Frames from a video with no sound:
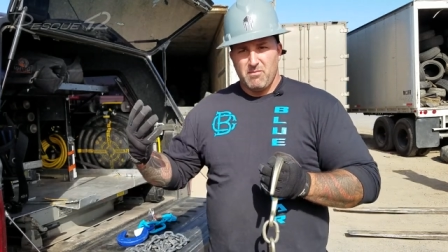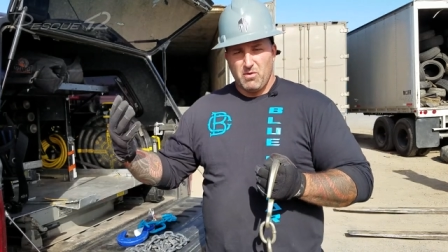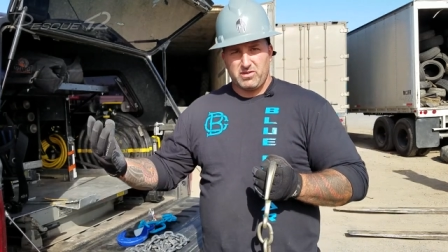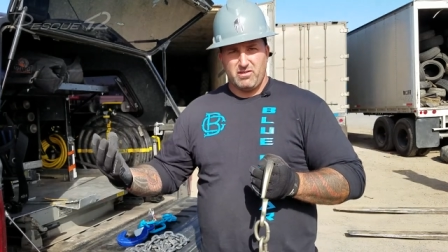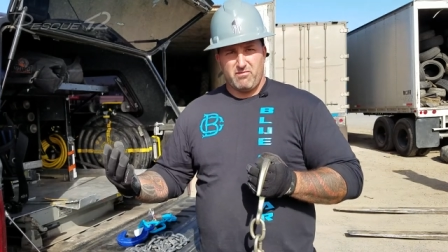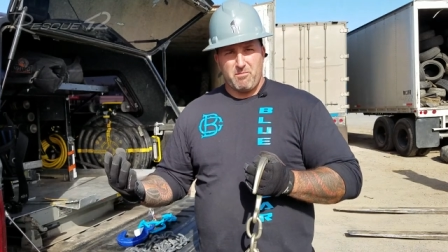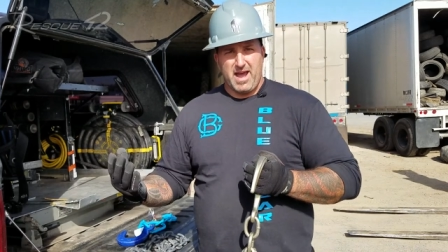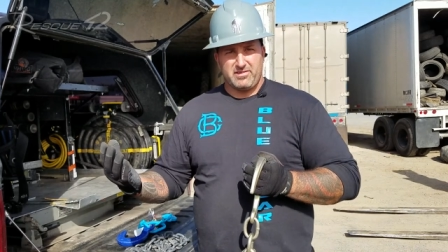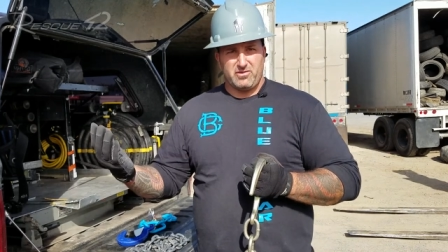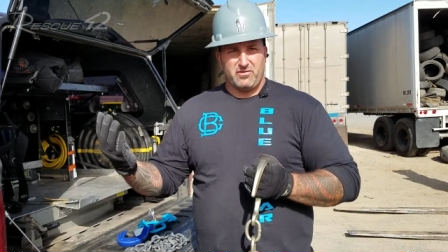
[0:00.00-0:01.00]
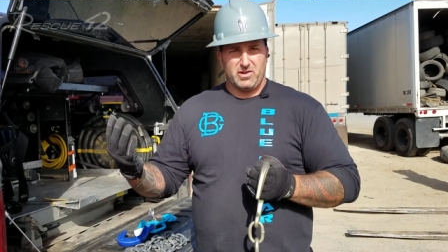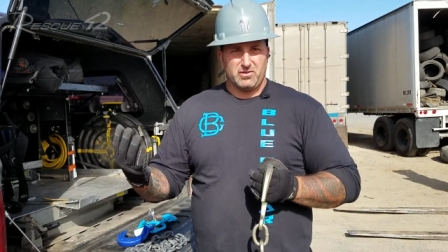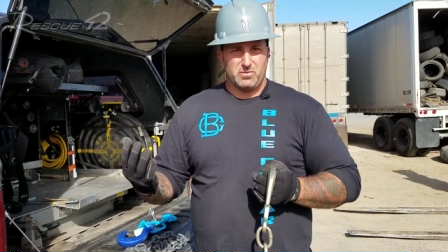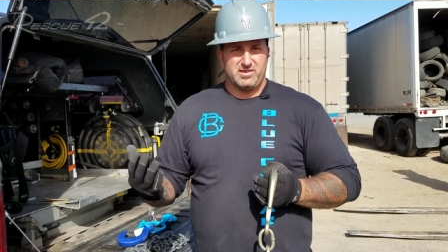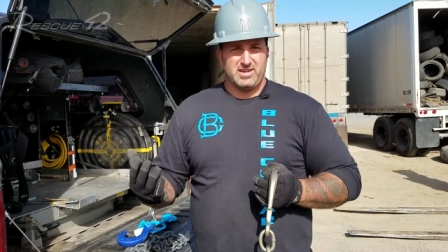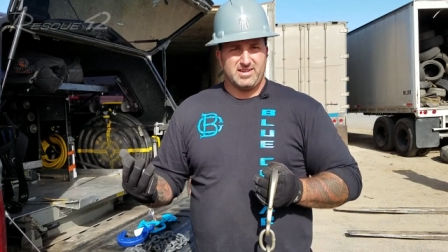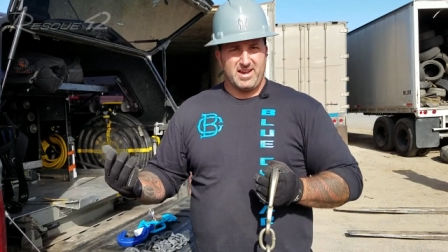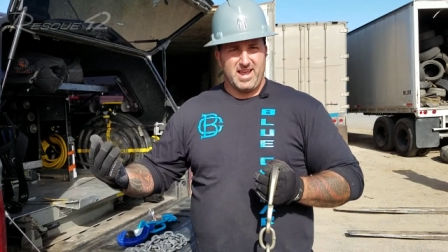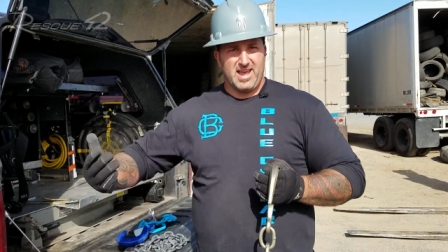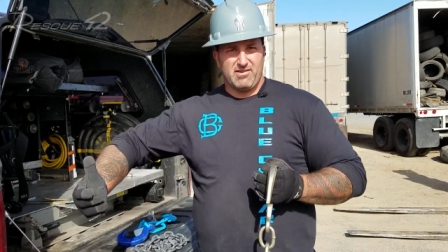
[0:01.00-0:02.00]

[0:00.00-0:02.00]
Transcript: Most of the passenger vehicles we see today